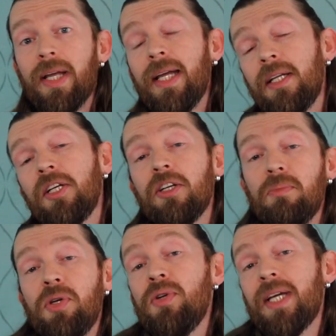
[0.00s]
in
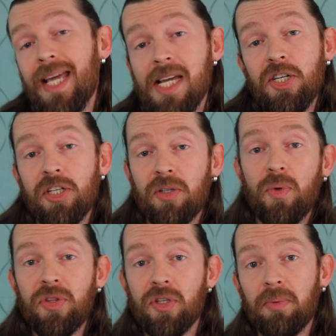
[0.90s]
communication
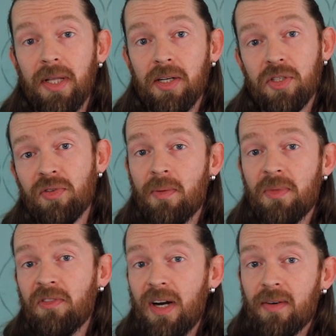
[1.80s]
with your players from
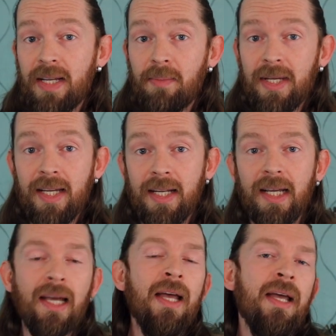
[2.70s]
the very beginning.